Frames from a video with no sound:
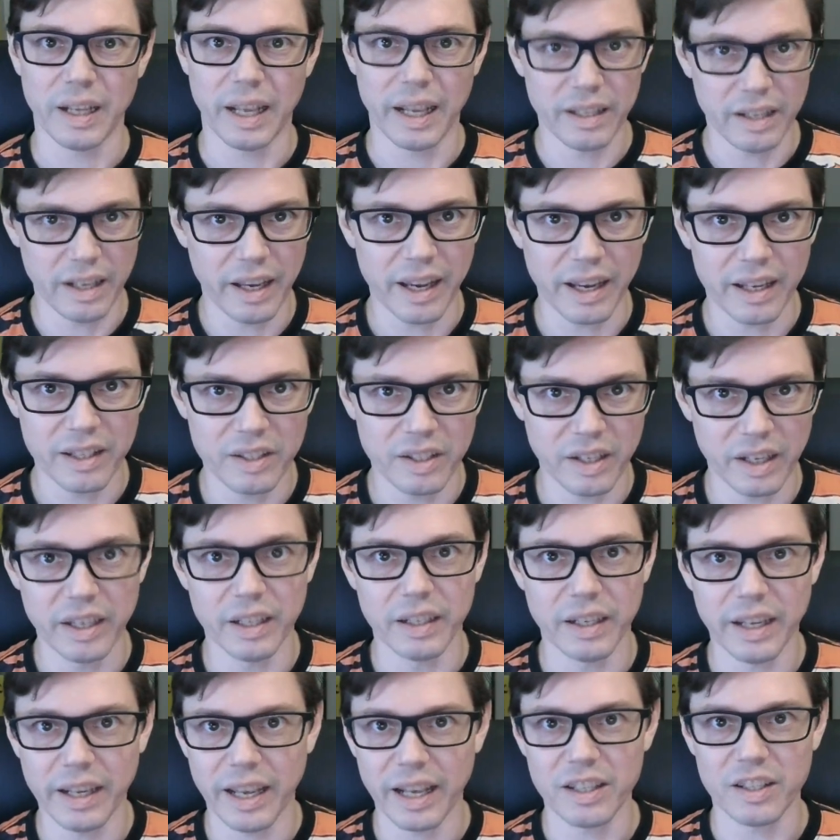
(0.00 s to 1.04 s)
And yes,
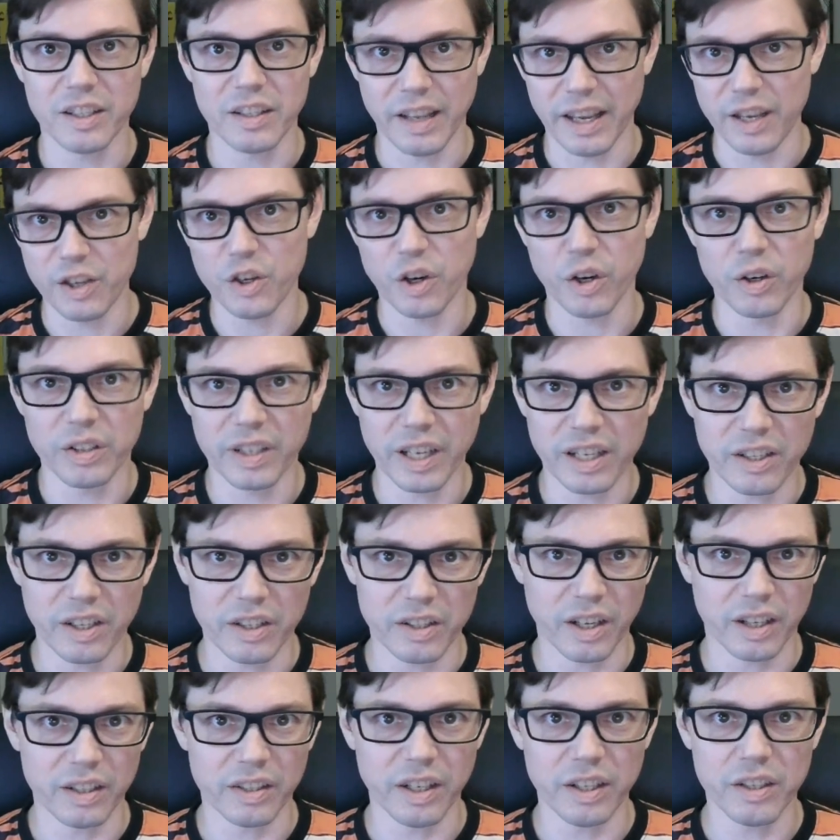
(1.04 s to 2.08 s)
in Against Nature, de
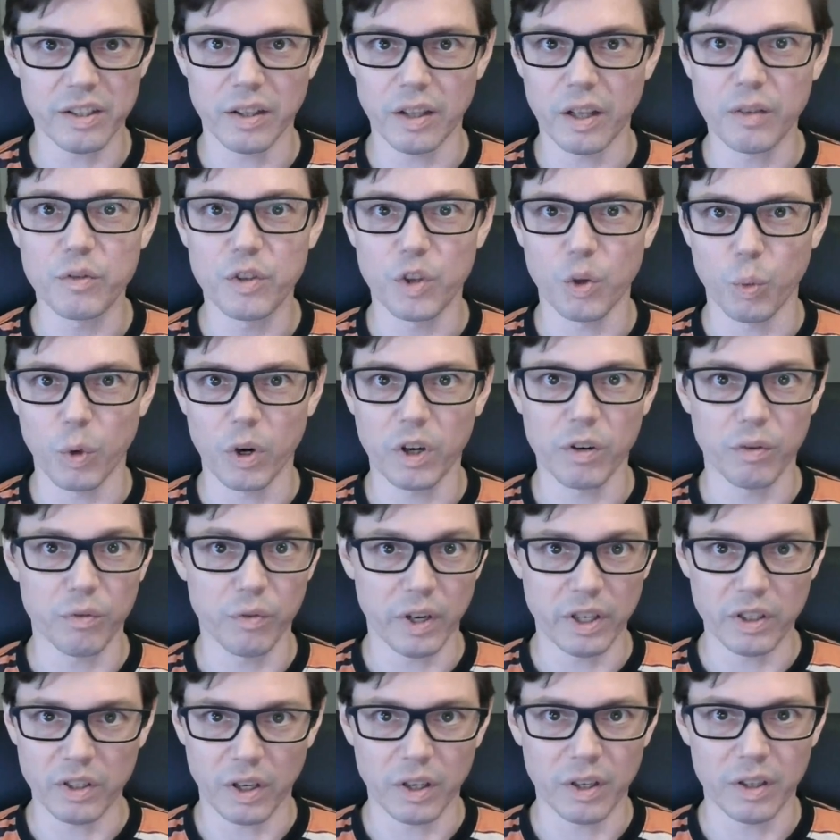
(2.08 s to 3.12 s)
Cesantis loves the work of
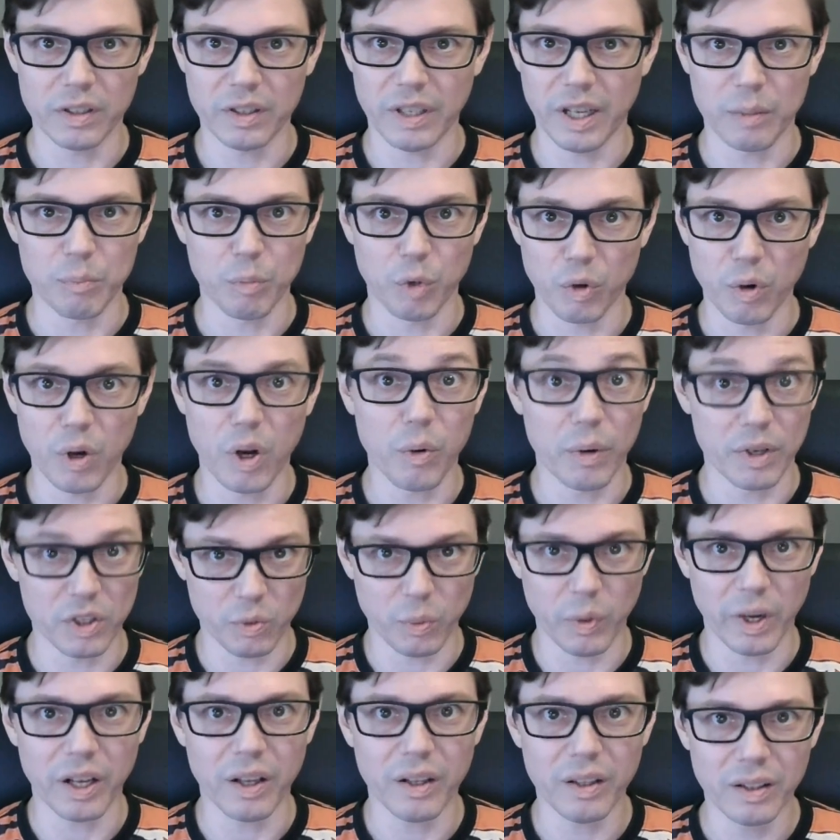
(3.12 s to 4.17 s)
Redon and Moreau as
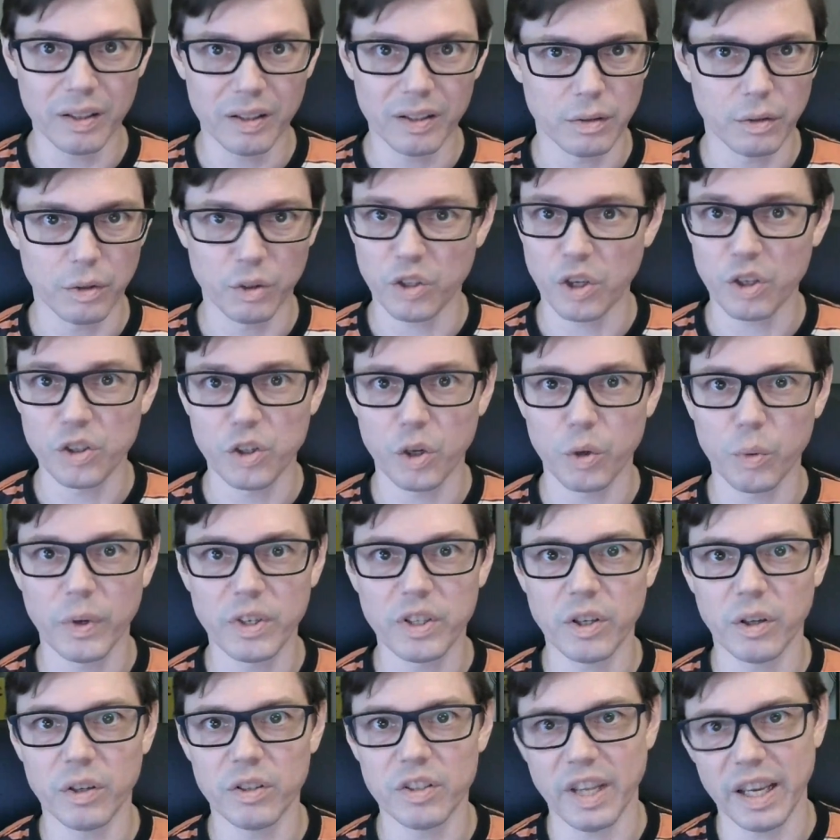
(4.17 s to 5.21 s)
well. There's also
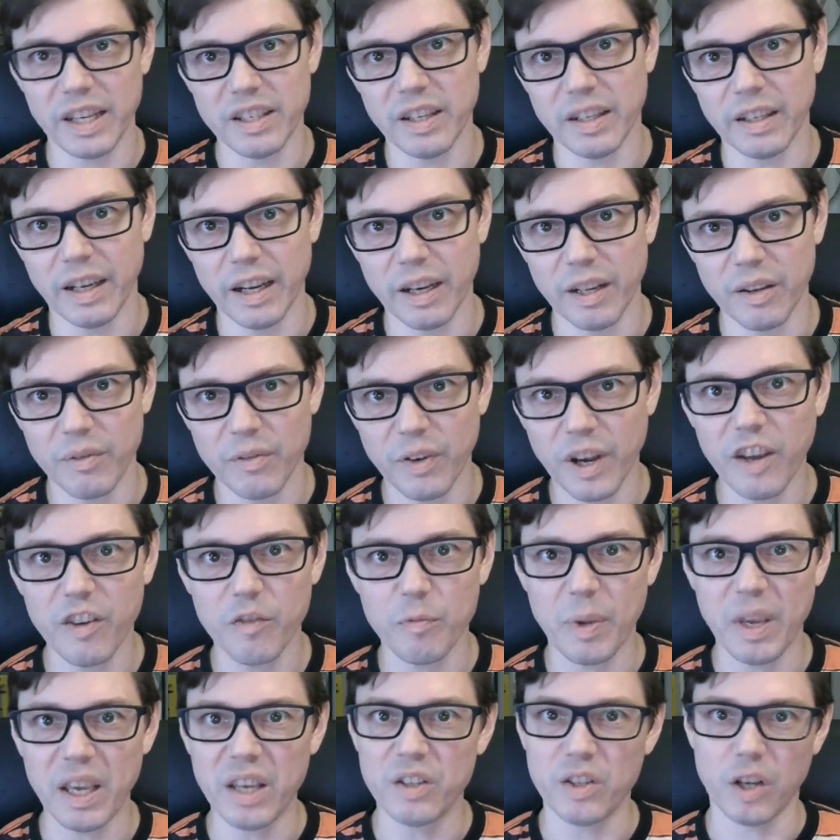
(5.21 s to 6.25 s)
Redon's
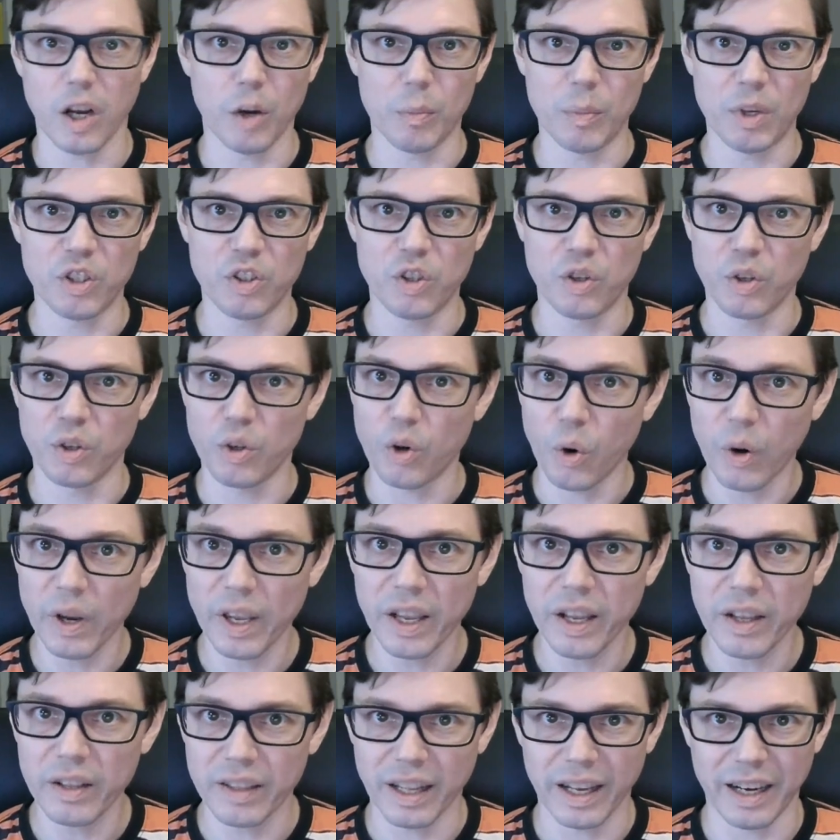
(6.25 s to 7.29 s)
1885 piece, Homage to
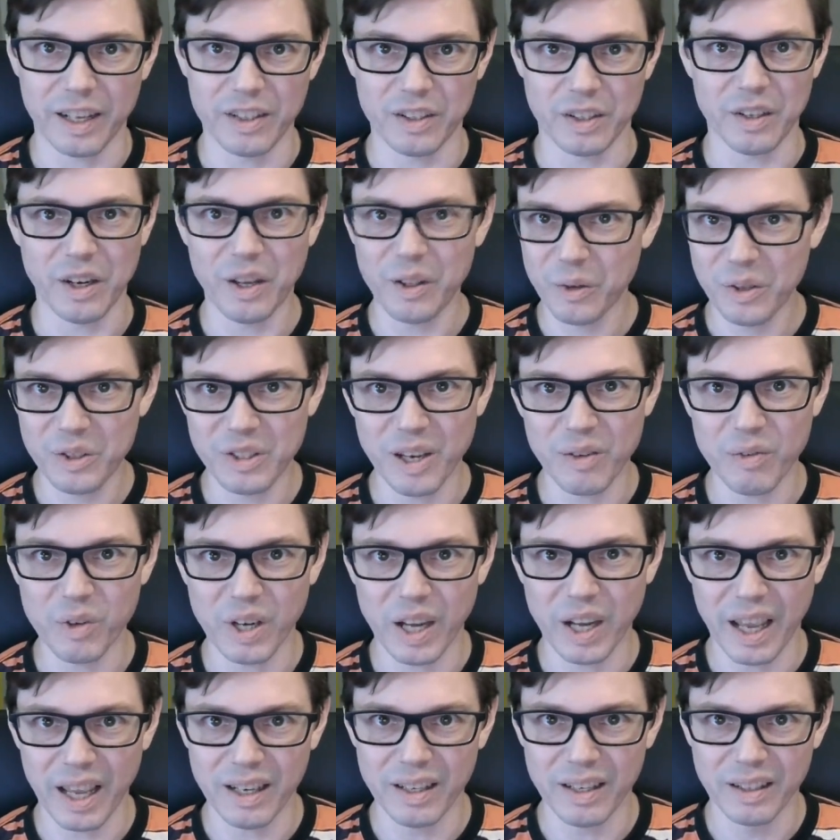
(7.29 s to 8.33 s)
Goya, that has another severed
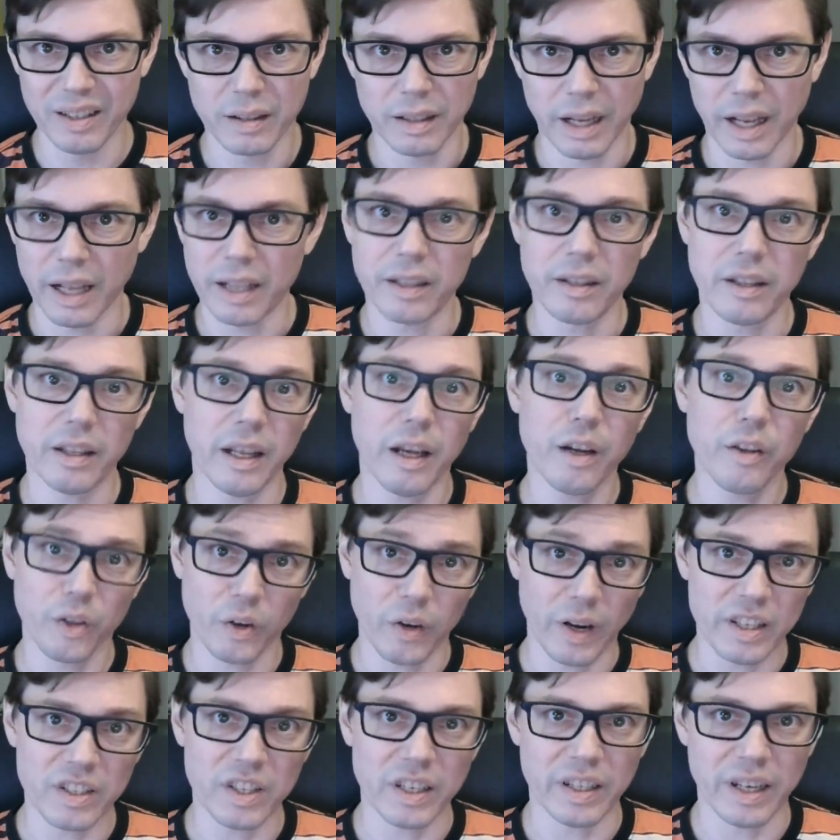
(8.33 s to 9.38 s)
head, and the other
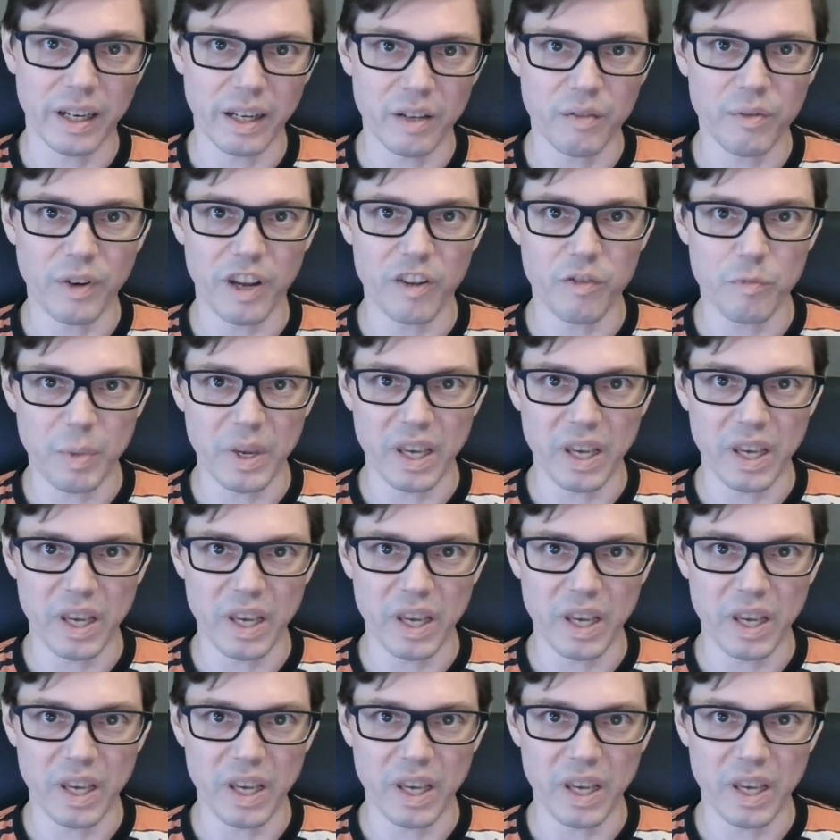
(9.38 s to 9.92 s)
1885